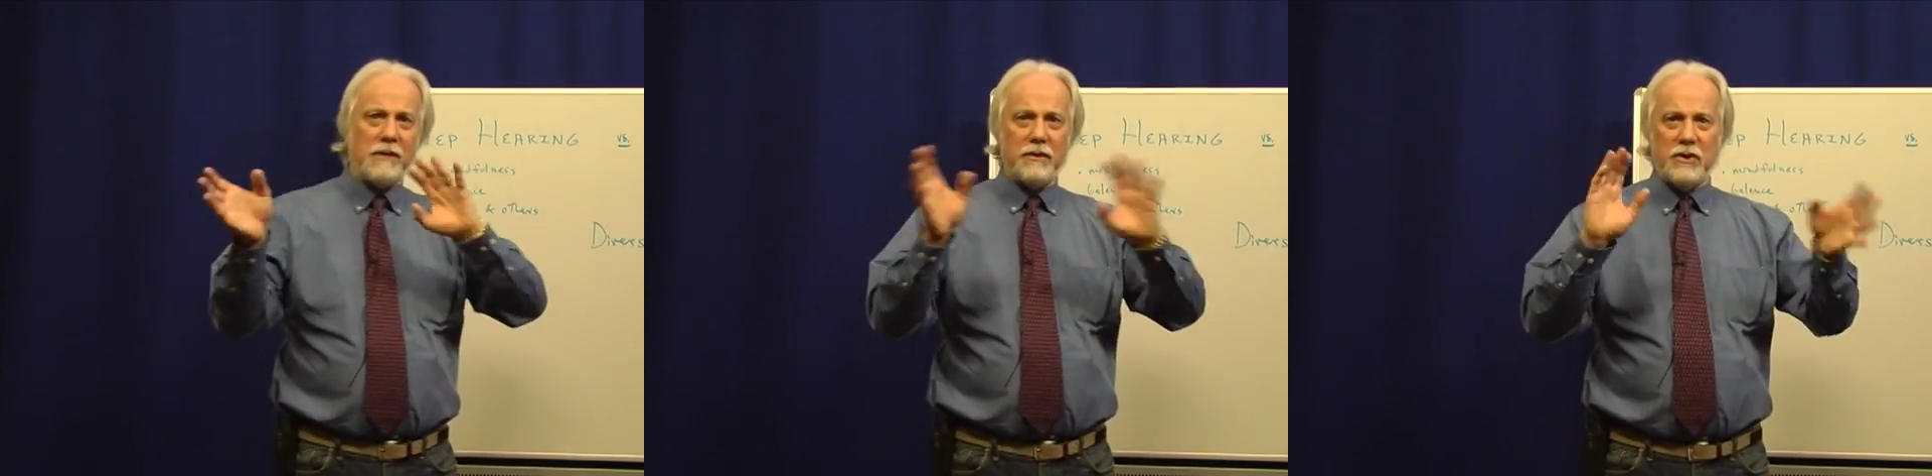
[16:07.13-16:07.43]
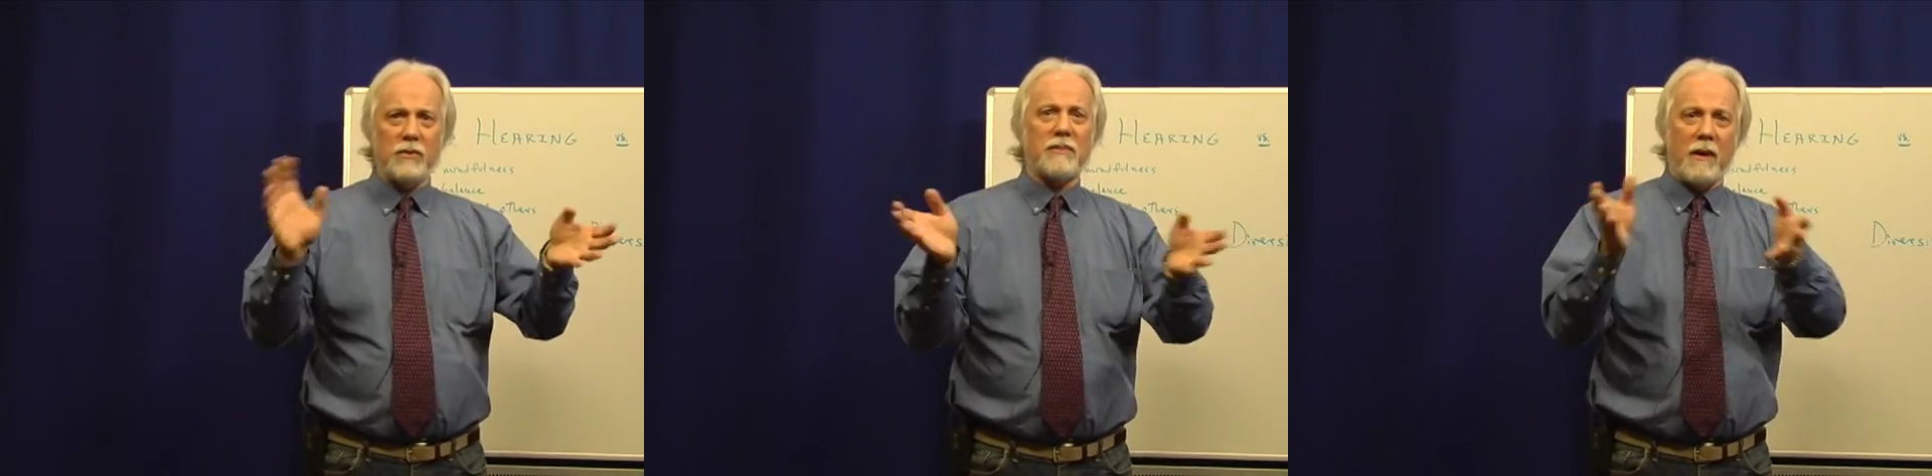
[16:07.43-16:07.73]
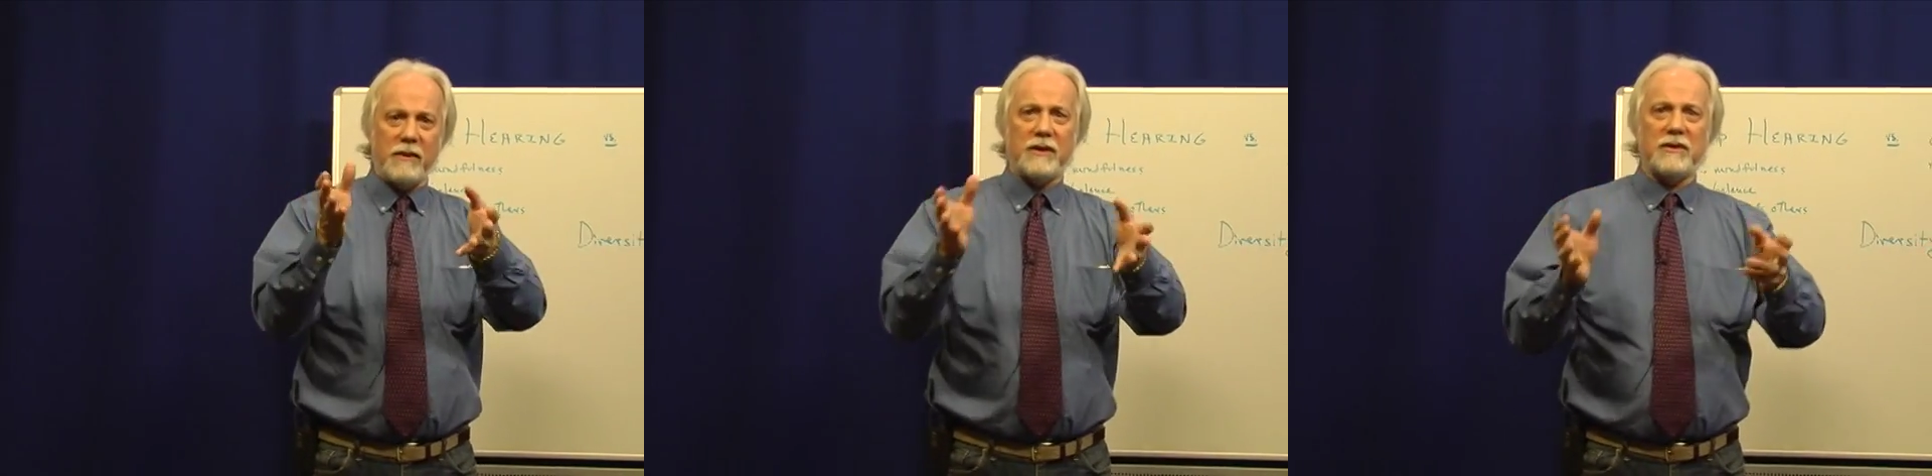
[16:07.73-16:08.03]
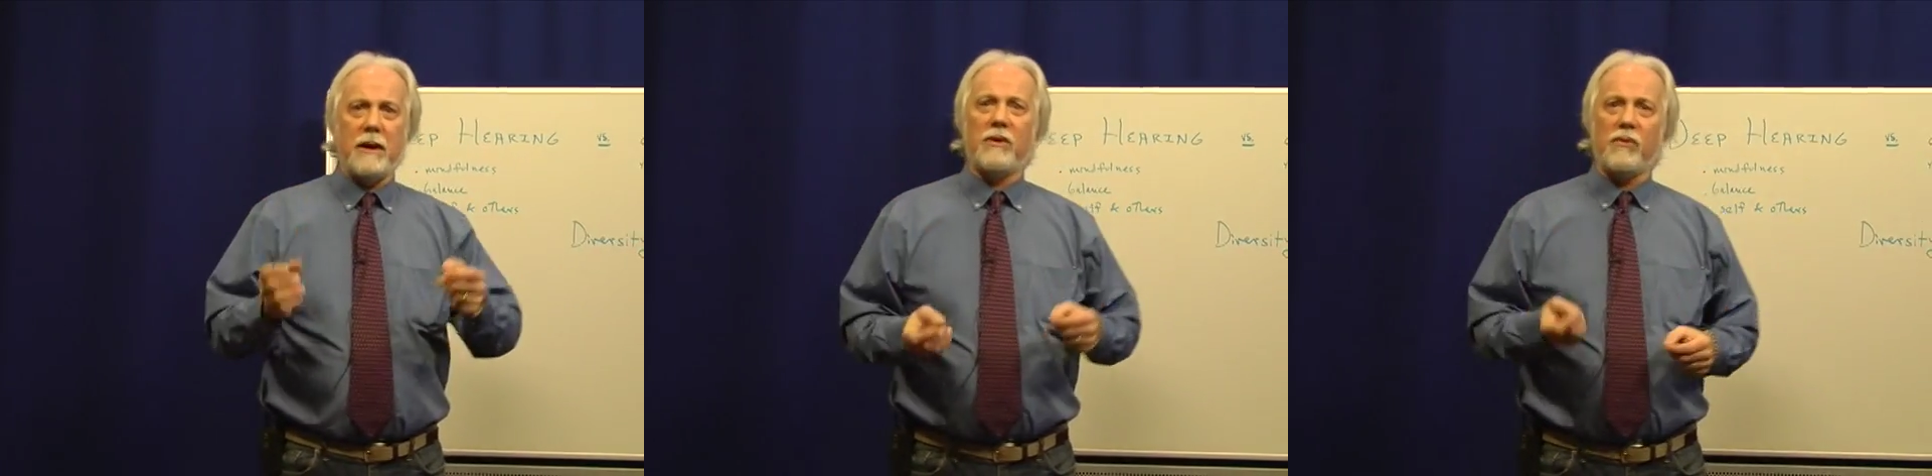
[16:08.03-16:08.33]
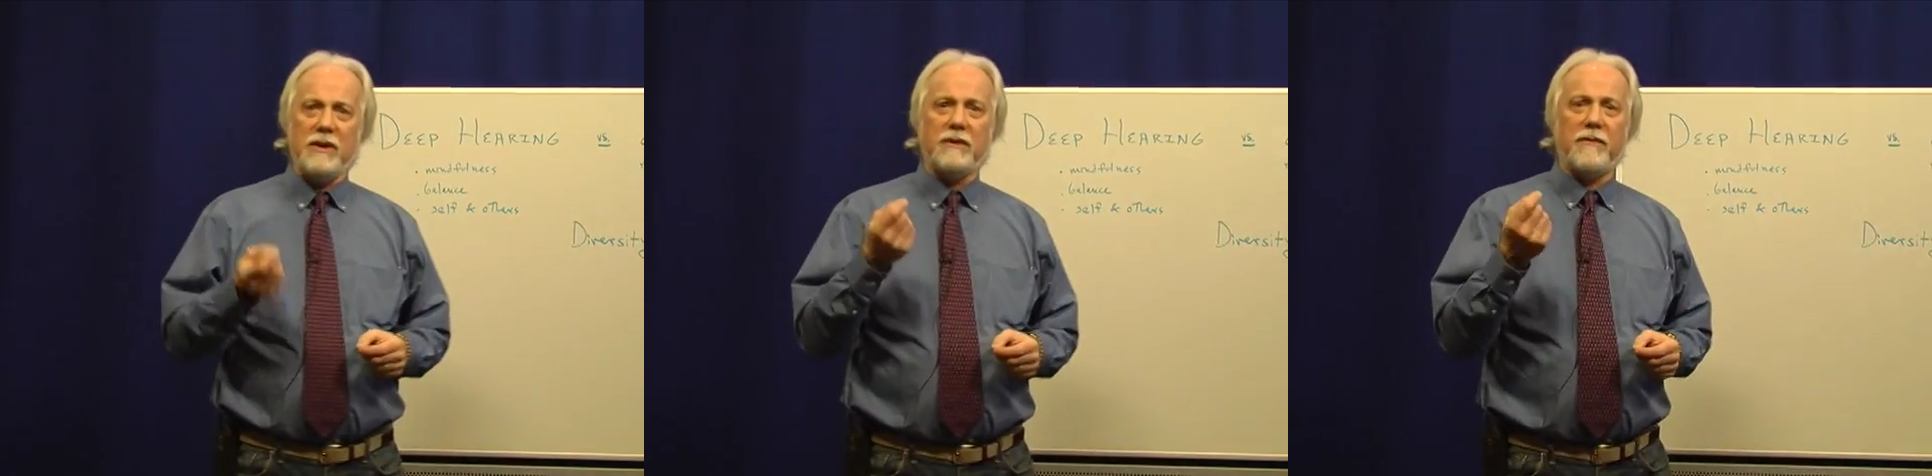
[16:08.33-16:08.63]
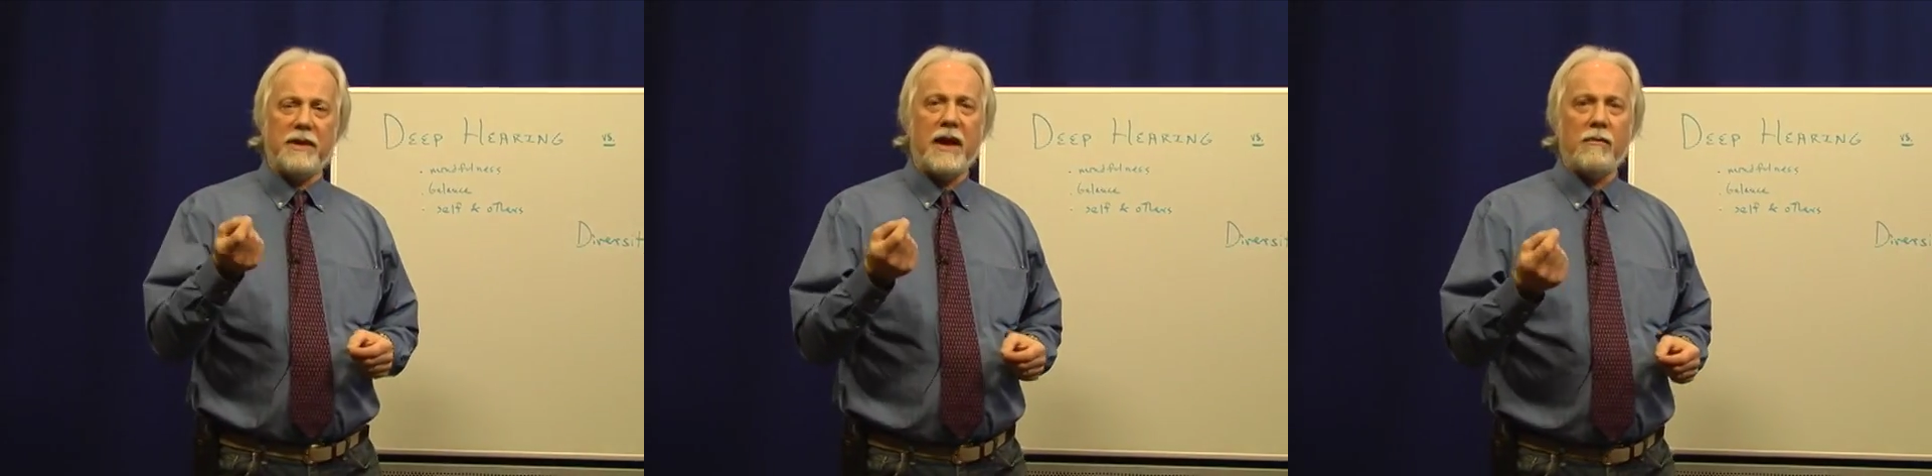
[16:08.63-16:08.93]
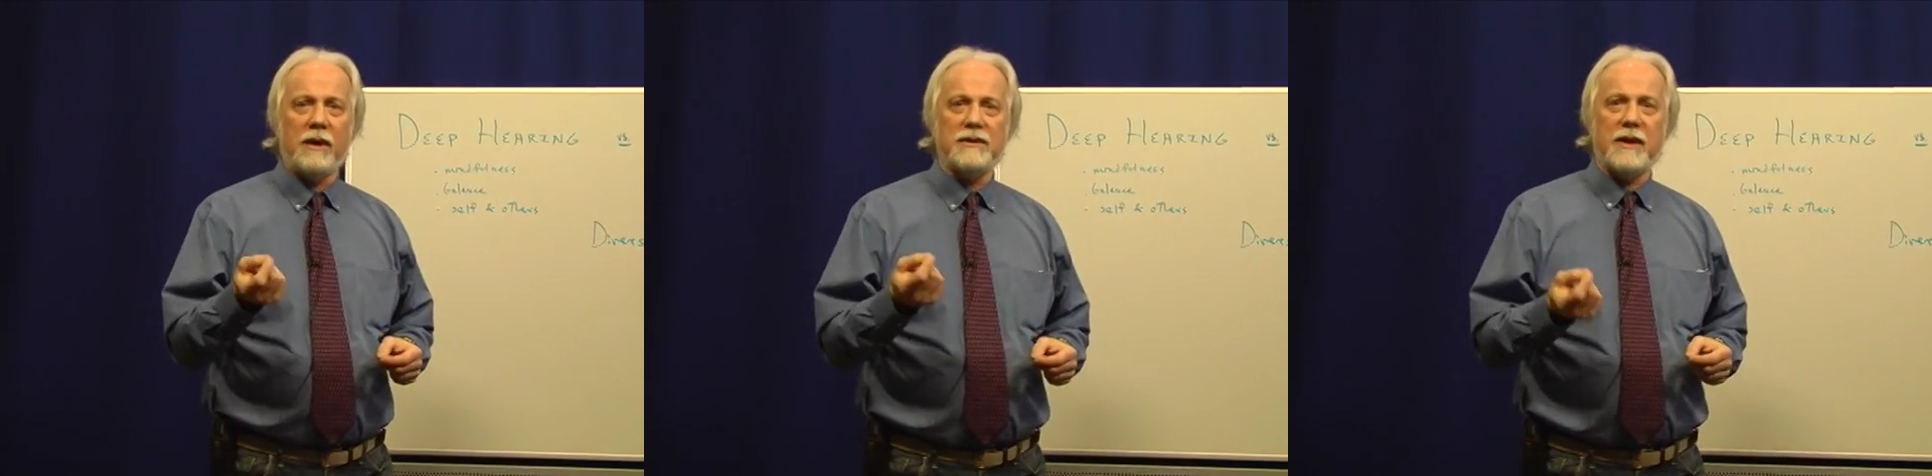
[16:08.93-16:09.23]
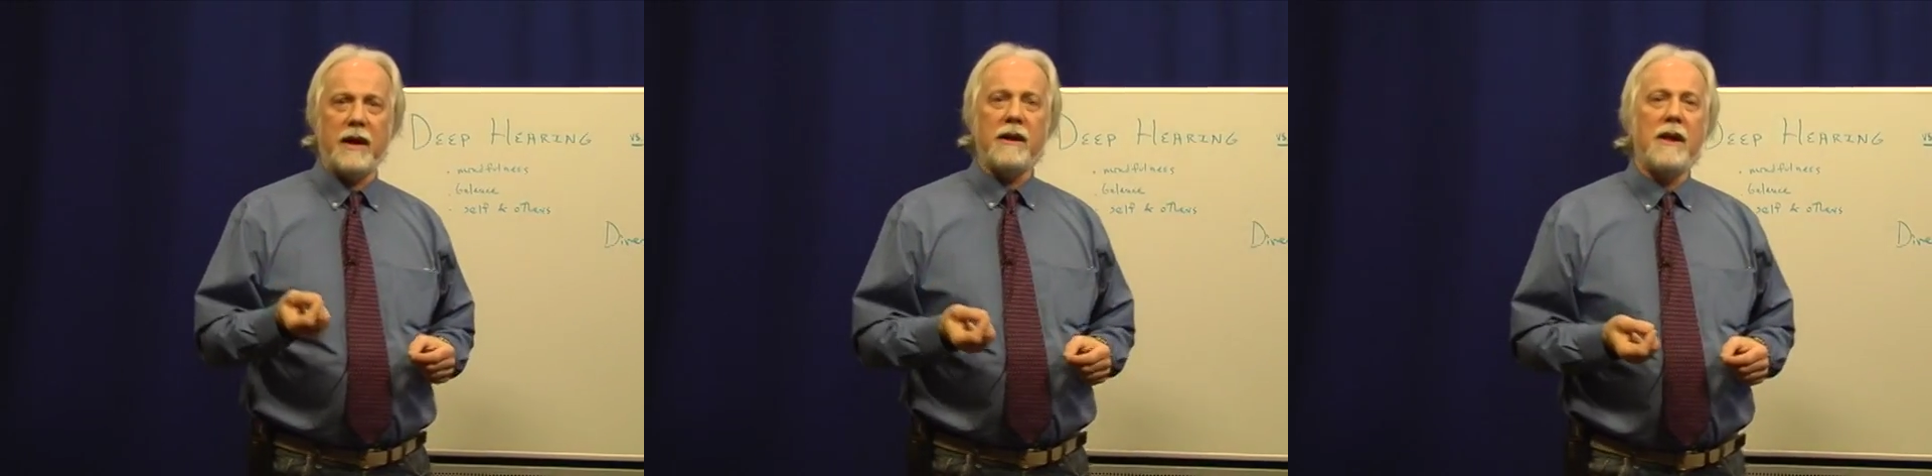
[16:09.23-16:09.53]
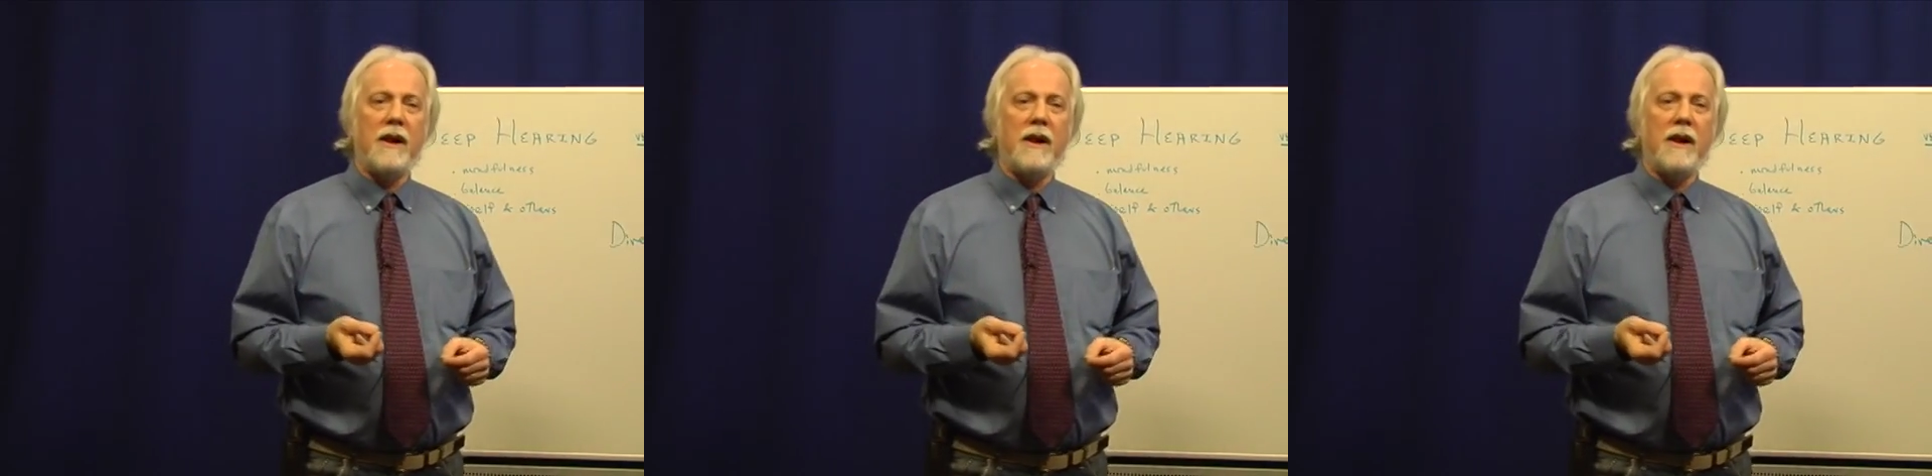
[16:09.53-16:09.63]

of the two was probably the same, the reason for that was that